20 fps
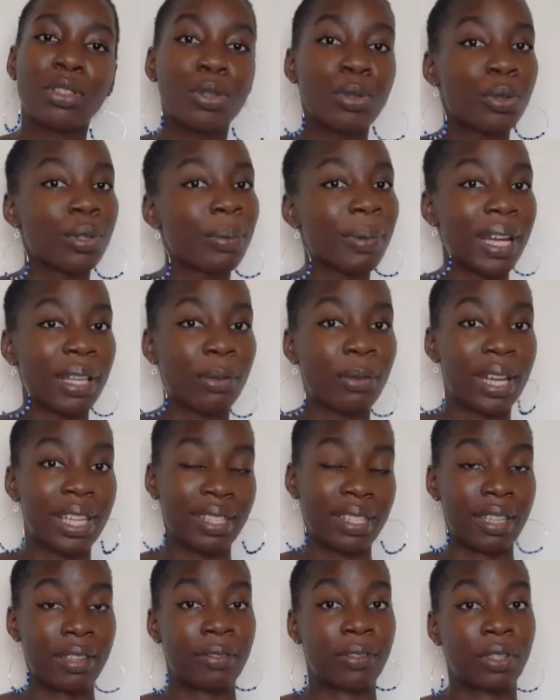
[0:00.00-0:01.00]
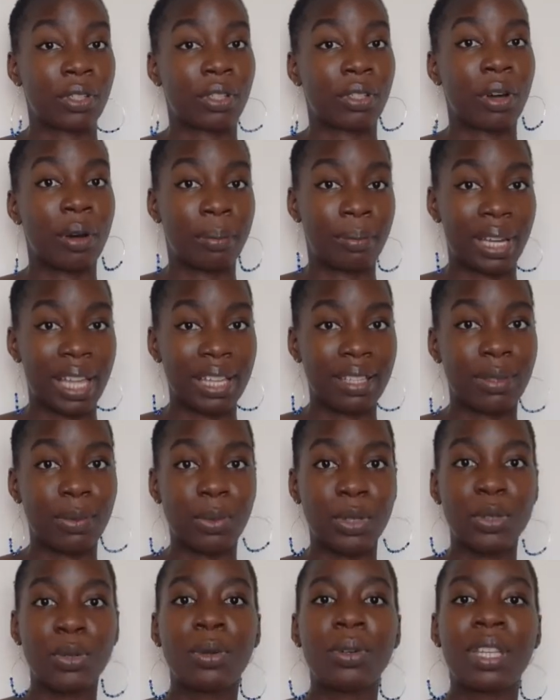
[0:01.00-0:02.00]
talk about the white savior complex,
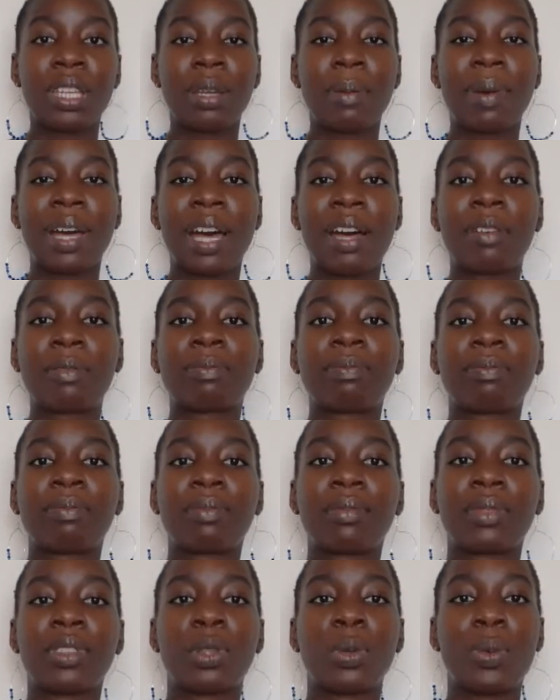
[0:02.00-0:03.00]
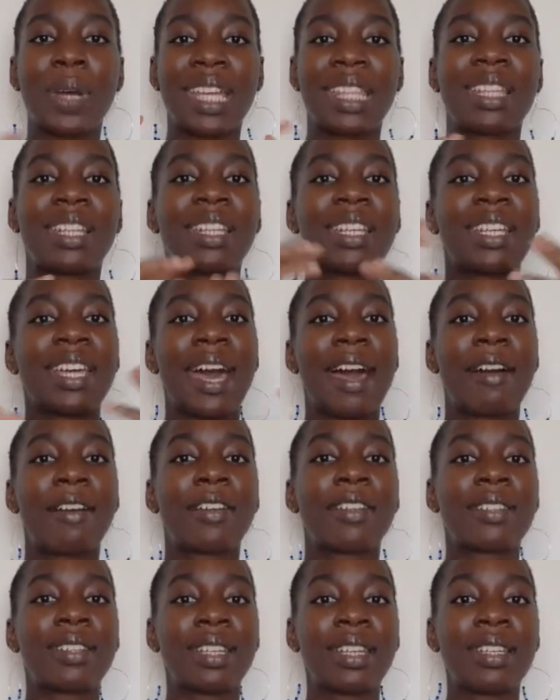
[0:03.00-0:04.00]
we're talking about the way that a
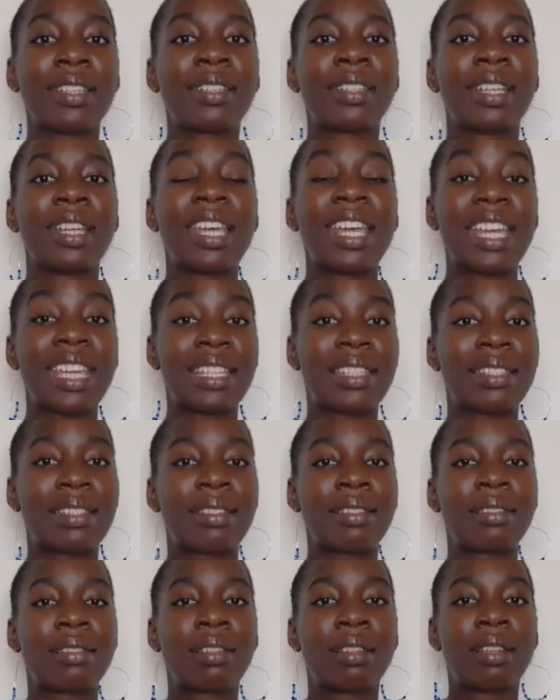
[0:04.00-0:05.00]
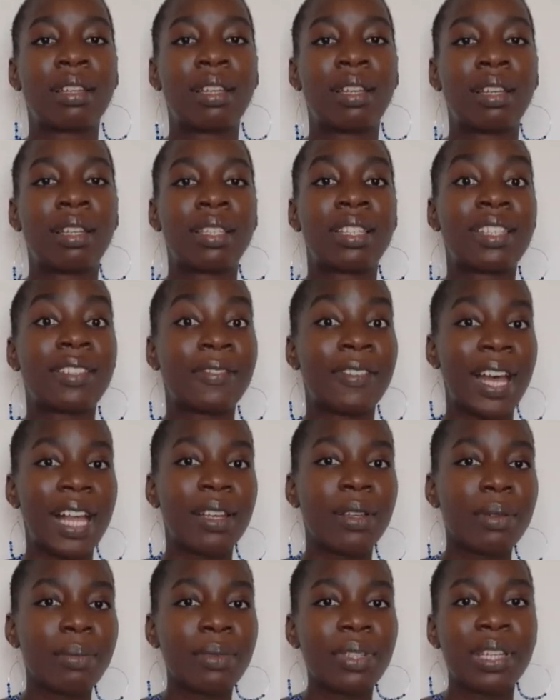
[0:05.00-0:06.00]
character is
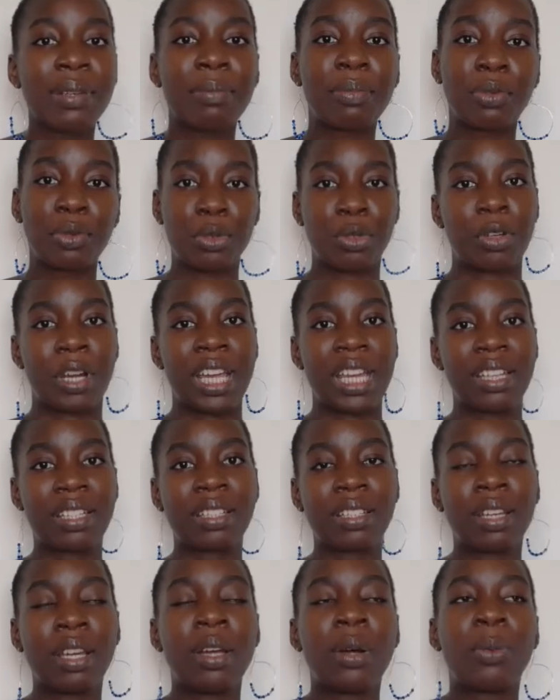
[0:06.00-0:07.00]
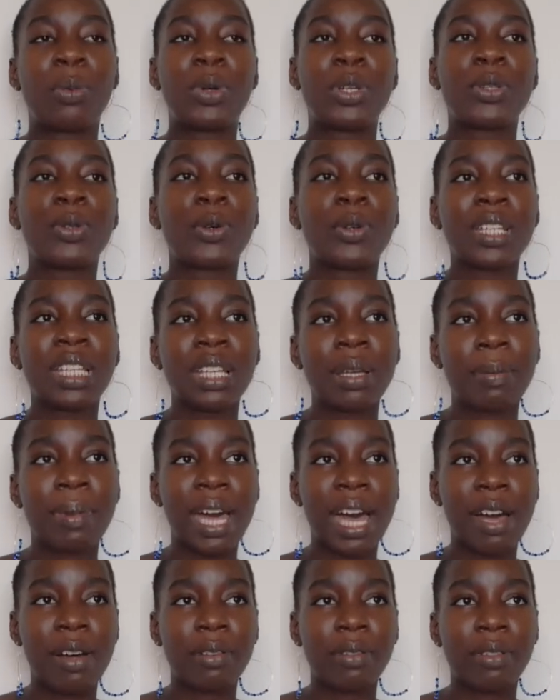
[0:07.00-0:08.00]
developed and portrayed. We're talking
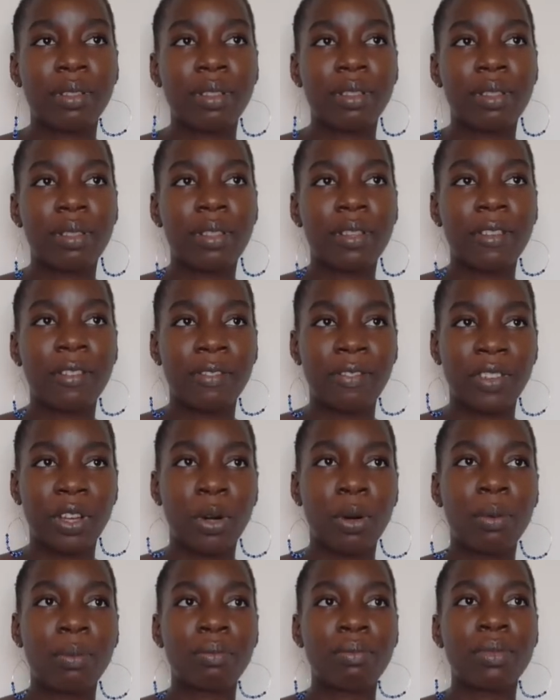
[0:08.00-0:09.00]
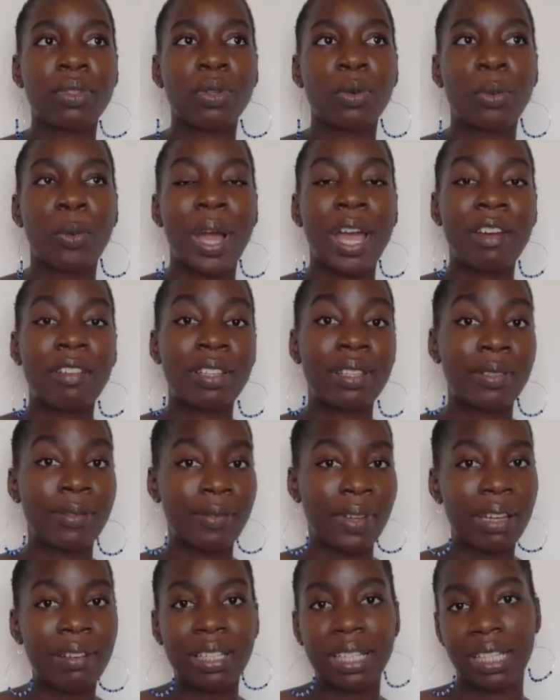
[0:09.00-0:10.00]
about the films where it's
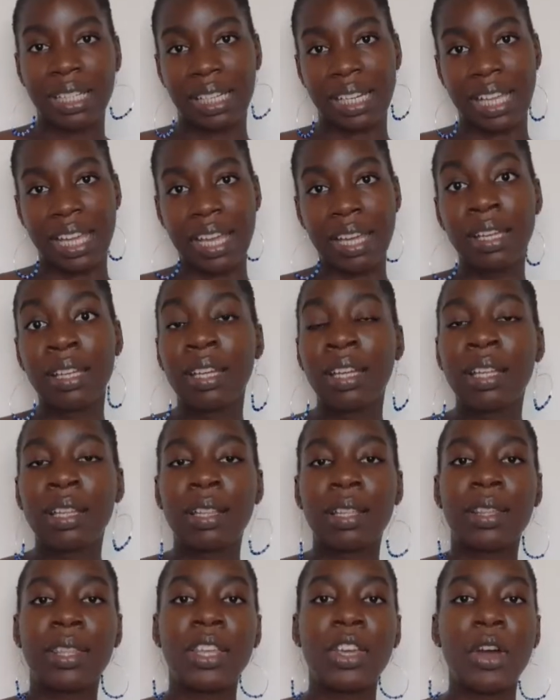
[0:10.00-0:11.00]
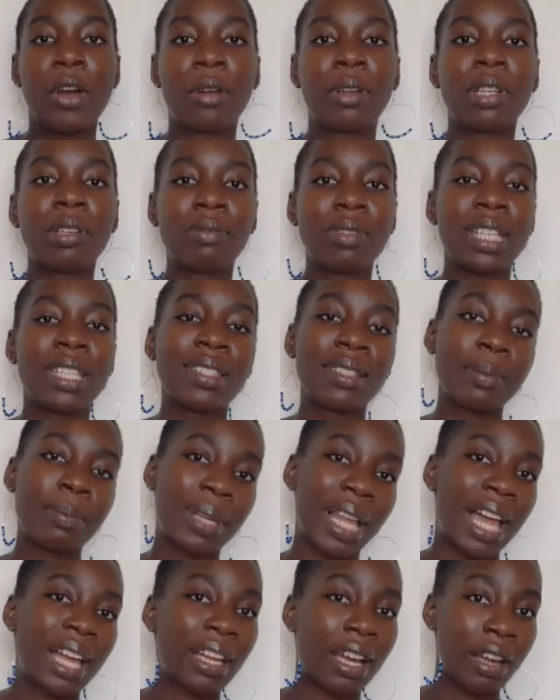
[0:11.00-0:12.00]
very clear that the only reason the
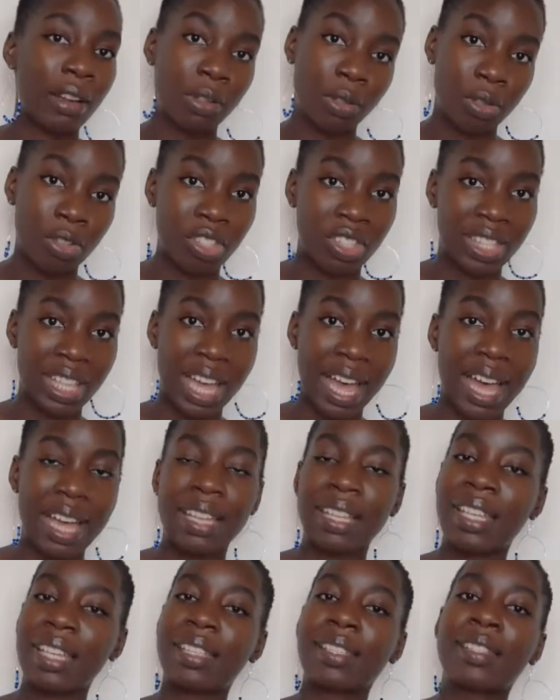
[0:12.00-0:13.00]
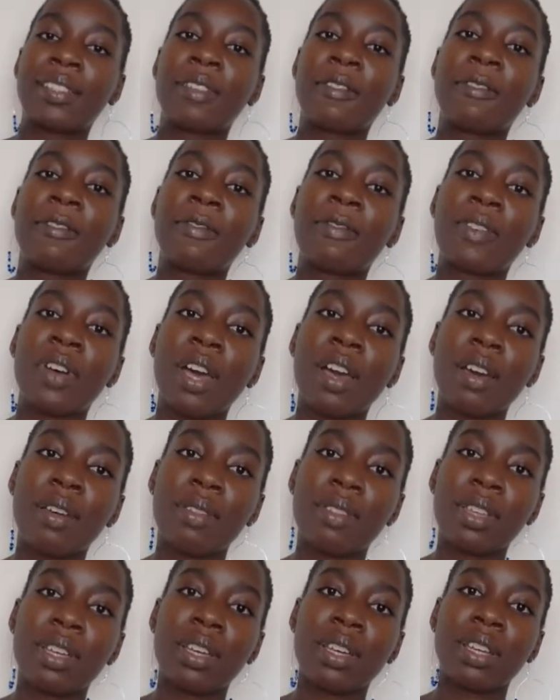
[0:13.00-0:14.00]
black character is there is to
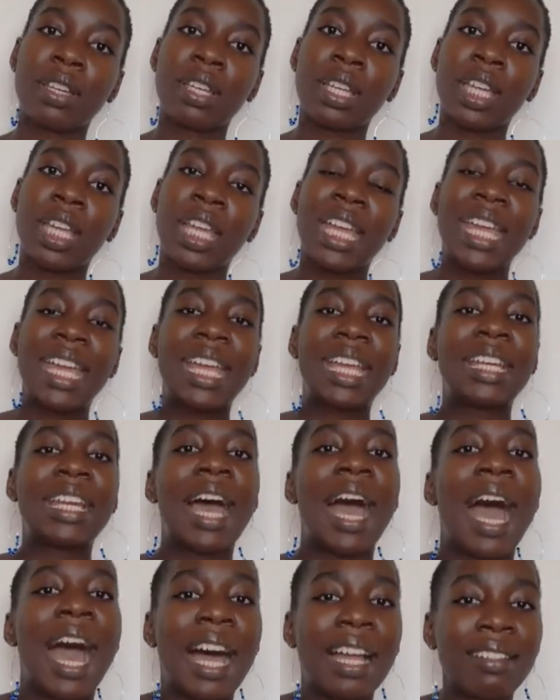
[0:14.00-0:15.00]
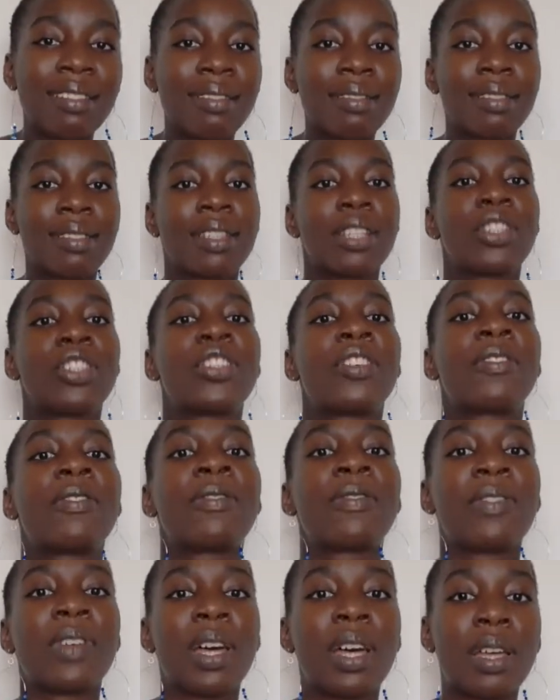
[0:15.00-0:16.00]
further enhance and to
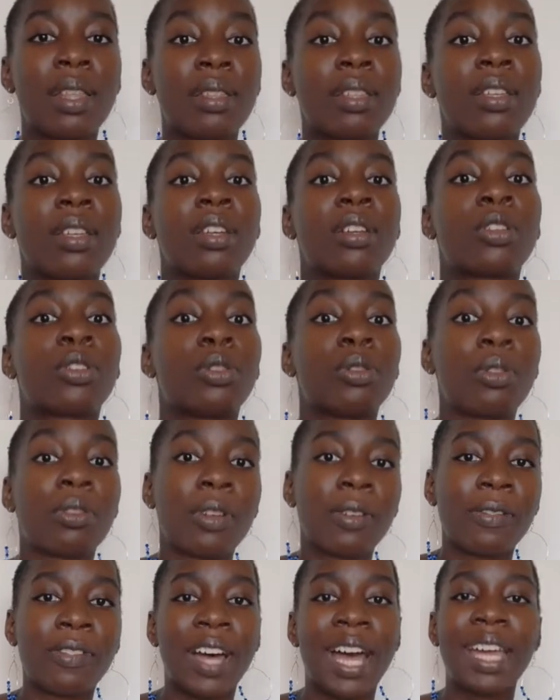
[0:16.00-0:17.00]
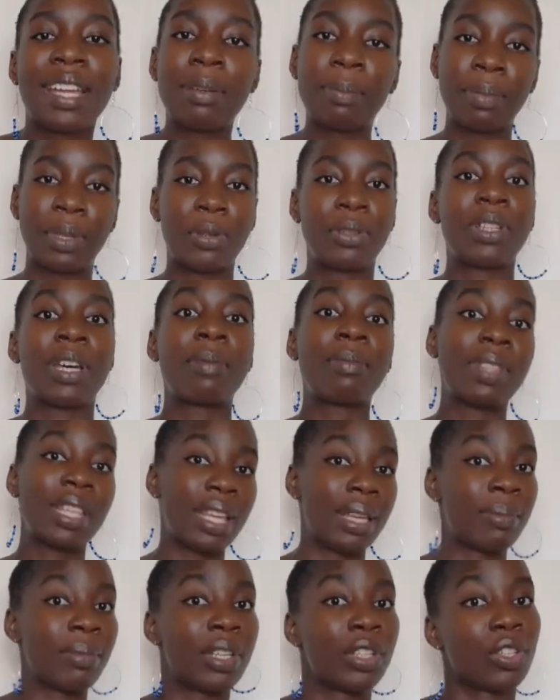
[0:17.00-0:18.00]
further glorify and build up
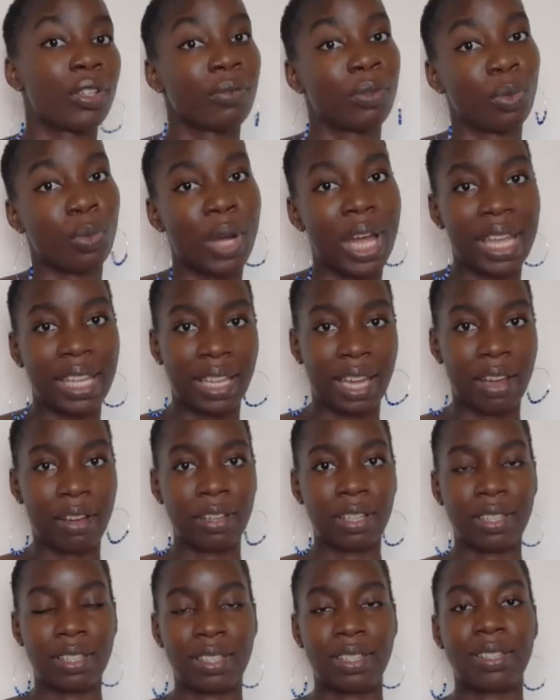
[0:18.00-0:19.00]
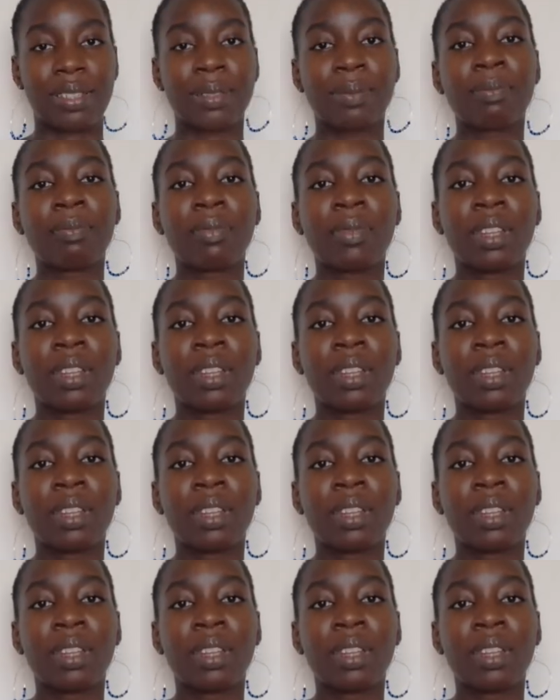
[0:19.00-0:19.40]
the image of the white characters.